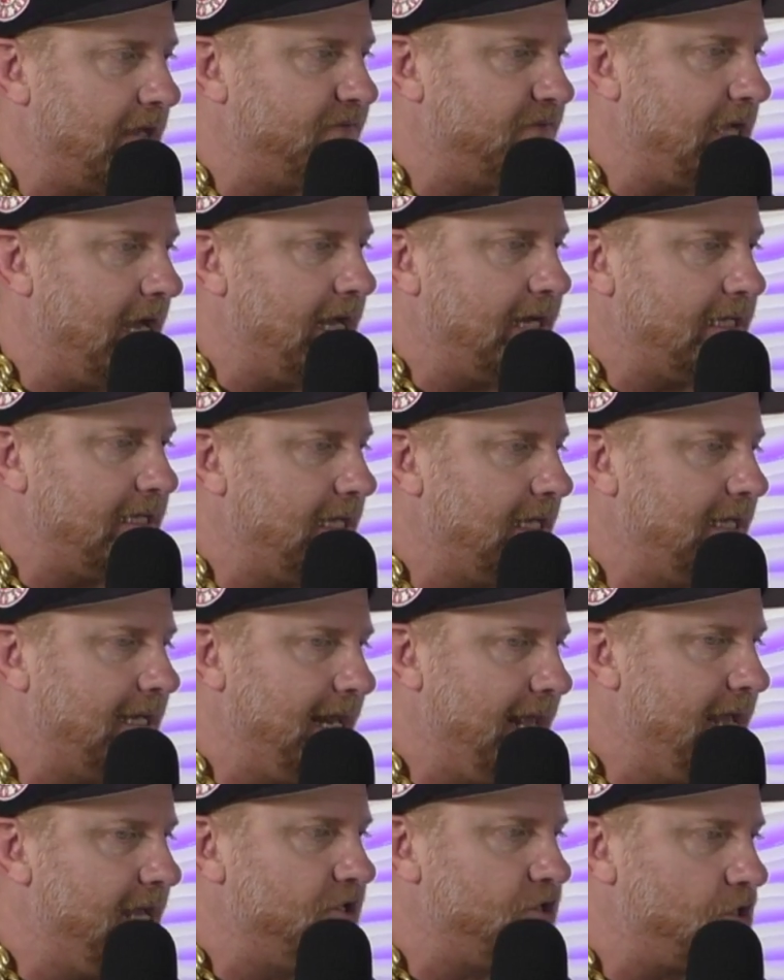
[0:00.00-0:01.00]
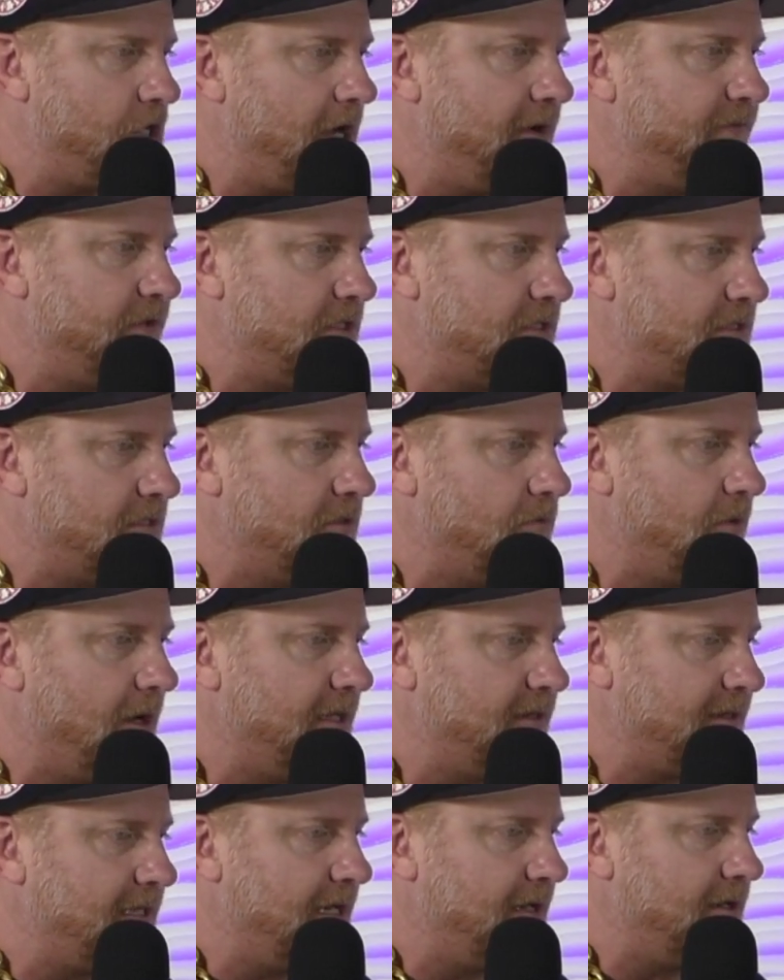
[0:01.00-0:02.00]
they've got to get an edge, obviously,
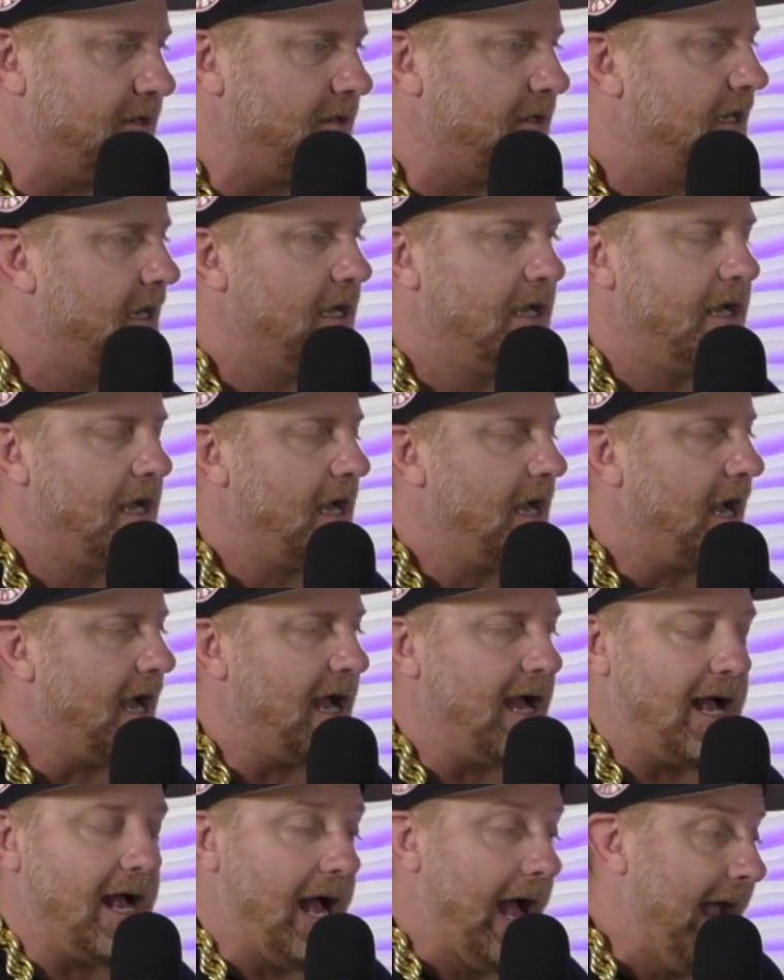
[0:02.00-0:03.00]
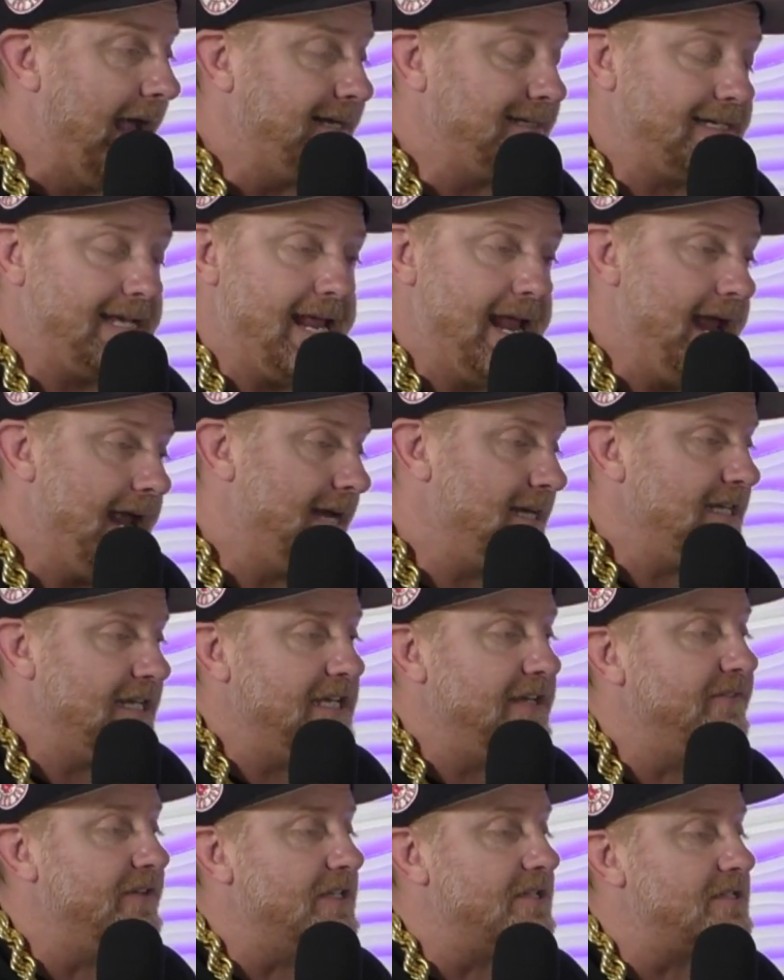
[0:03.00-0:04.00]
right there. I can't
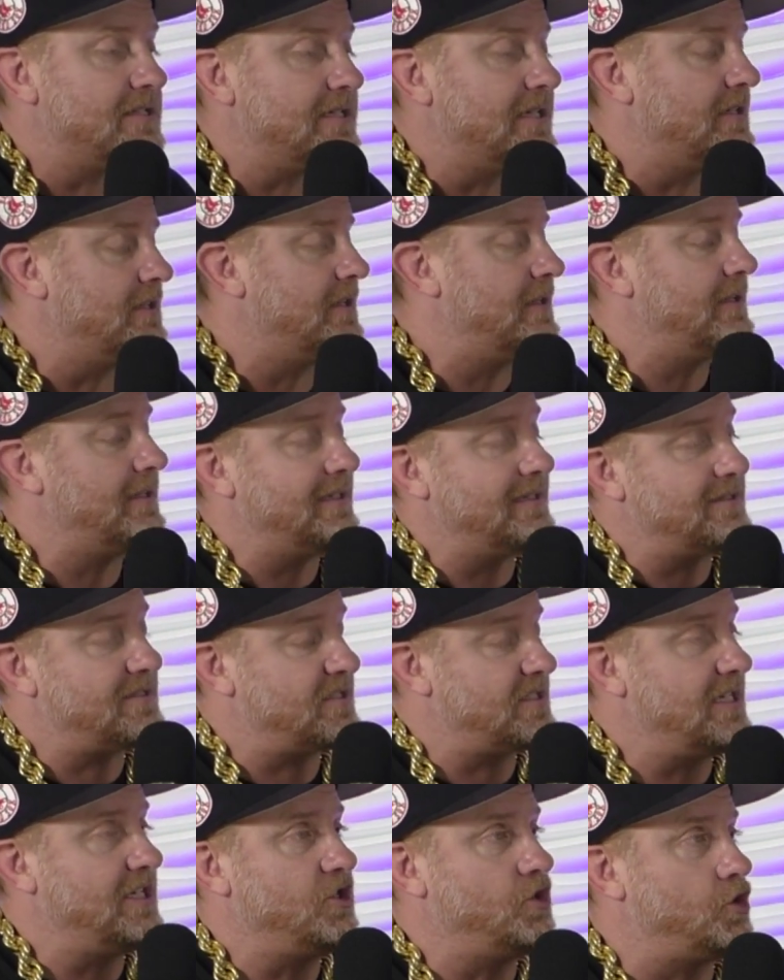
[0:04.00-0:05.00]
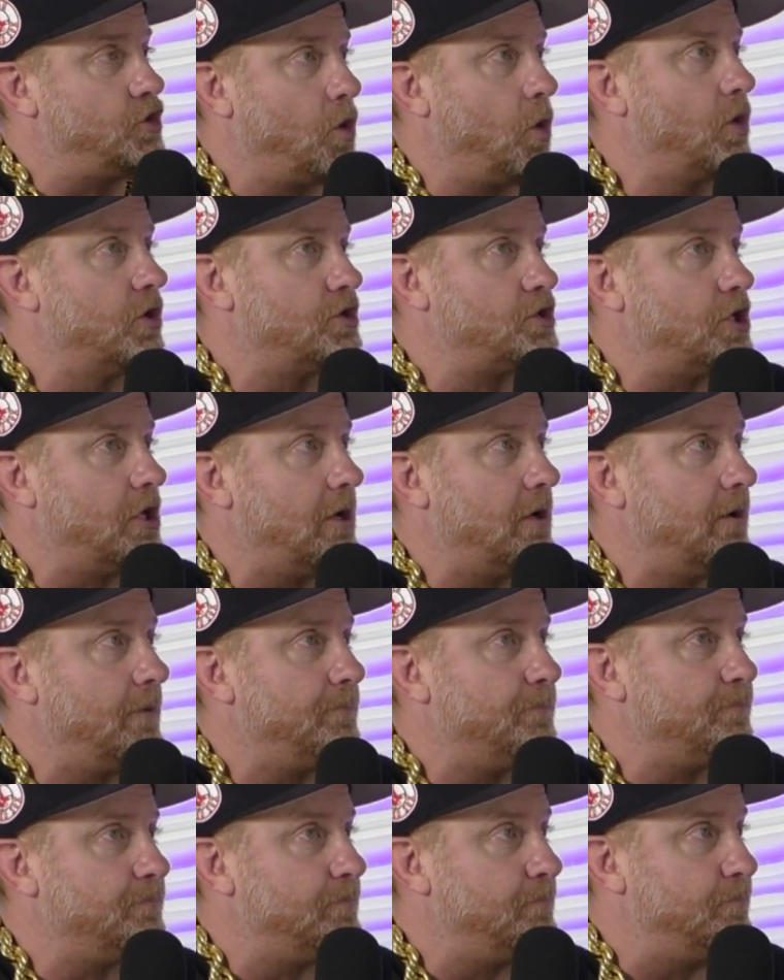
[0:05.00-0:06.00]
even see Georgia
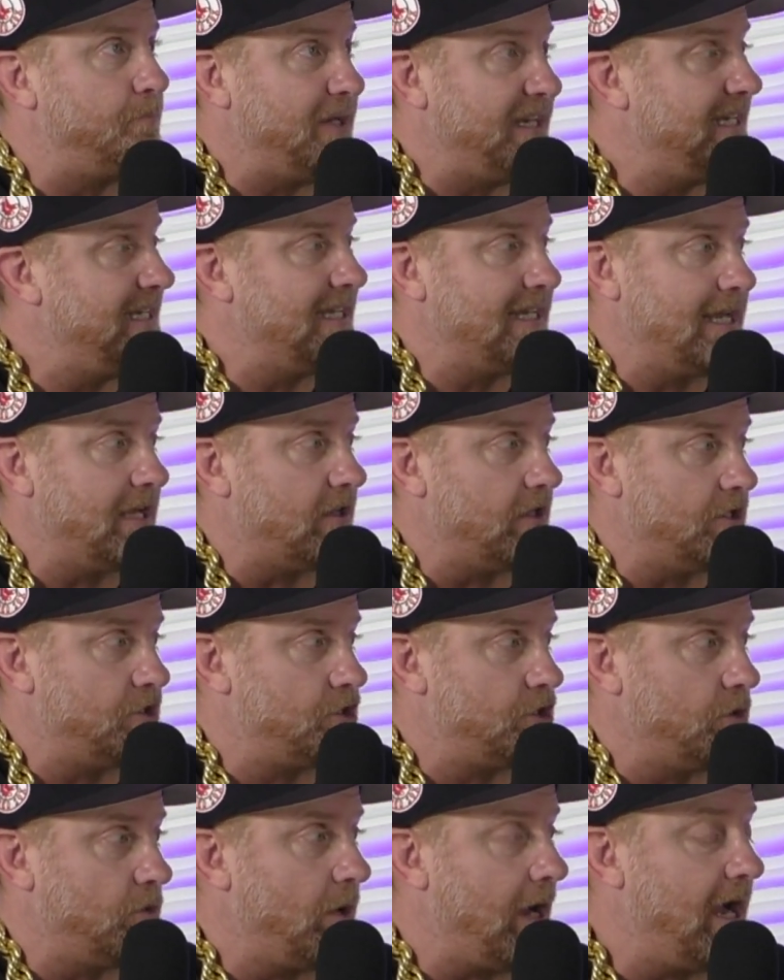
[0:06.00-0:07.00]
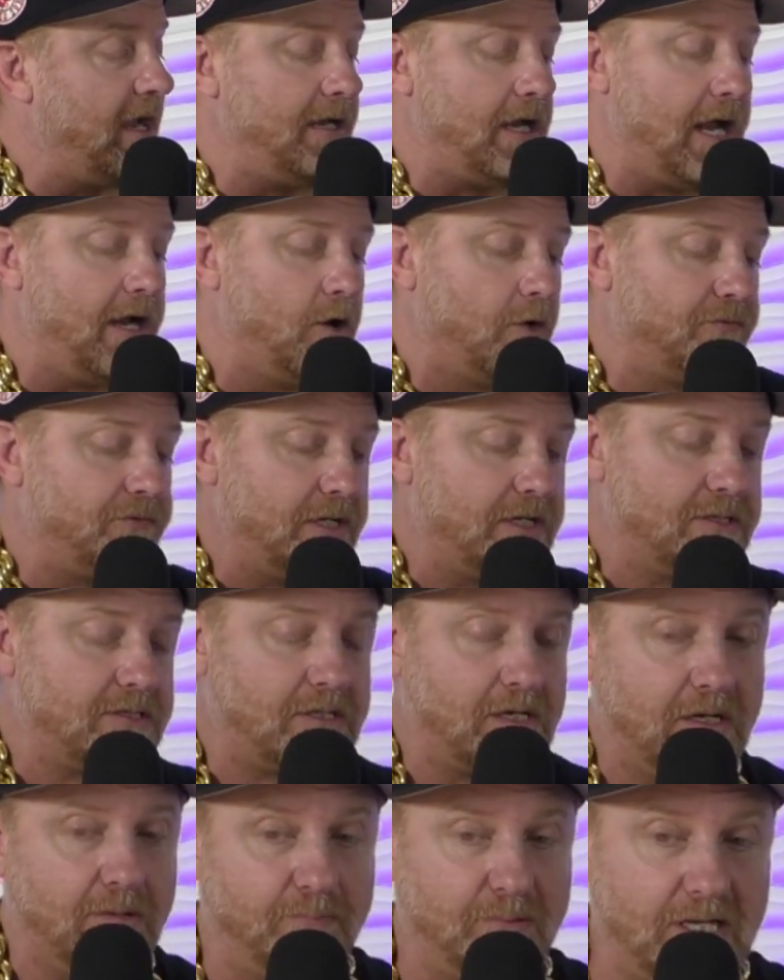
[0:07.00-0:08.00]
beating LSU. I don't think it's
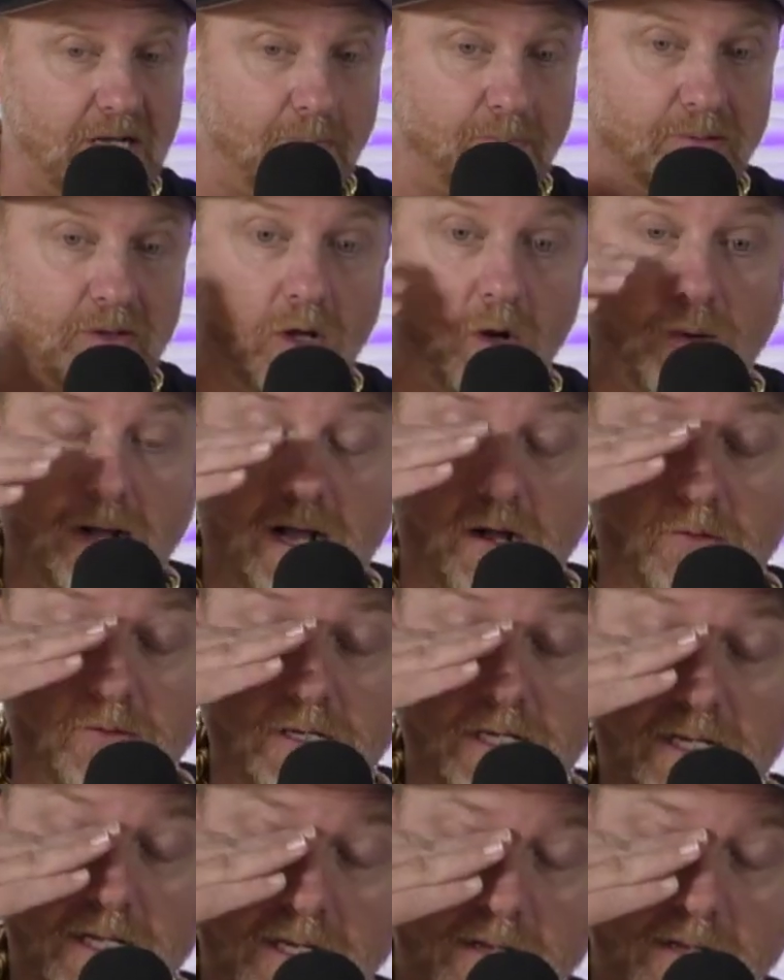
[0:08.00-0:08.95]
going to be a blowout,